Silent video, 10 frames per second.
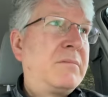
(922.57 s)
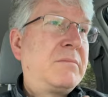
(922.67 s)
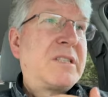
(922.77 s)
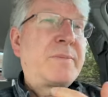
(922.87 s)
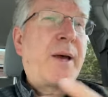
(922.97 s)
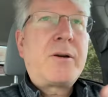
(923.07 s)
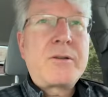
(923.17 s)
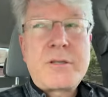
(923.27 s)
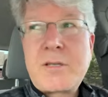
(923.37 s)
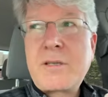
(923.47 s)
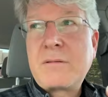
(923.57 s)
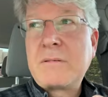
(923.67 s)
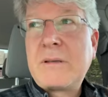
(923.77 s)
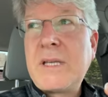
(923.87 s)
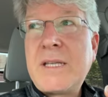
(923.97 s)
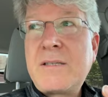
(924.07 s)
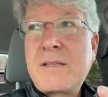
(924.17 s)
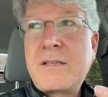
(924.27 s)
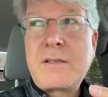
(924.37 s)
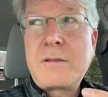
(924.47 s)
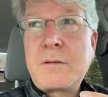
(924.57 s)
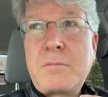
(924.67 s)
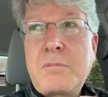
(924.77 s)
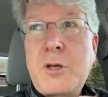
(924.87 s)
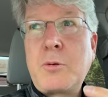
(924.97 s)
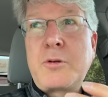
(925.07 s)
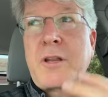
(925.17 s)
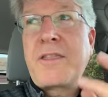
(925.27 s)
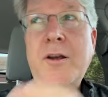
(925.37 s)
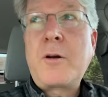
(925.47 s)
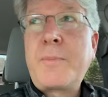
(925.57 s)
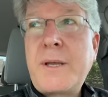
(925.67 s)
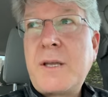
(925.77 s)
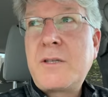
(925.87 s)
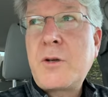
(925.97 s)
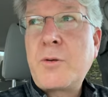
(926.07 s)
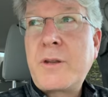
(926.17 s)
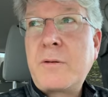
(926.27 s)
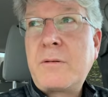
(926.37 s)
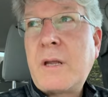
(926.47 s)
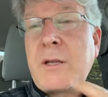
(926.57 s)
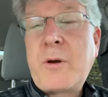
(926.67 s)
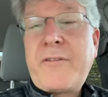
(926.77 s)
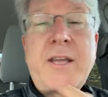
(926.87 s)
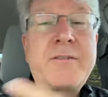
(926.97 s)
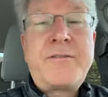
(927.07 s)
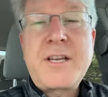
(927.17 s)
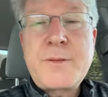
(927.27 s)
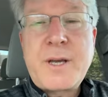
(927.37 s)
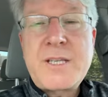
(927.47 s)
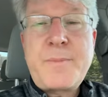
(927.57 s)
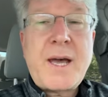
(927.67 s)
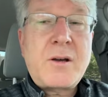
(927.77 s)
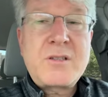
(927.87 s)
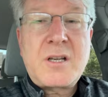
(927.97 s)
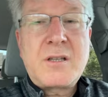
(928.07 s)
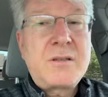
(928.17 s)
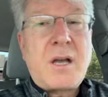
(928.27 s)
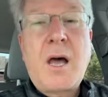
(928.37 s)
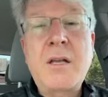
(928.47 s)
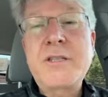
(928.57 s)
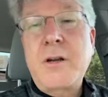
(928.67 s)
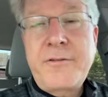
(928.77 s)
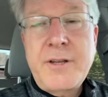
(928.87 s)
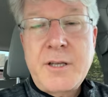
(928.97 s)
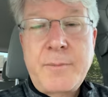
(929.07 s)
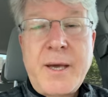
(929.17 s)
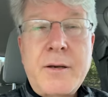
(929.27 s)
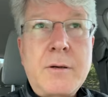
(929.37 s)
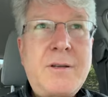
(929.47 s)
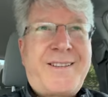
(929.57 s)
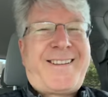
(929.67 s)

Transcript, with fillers: spouse needs to go to therapy so that, you know, if I can fix my spouse, I'll, I'll start feeling better.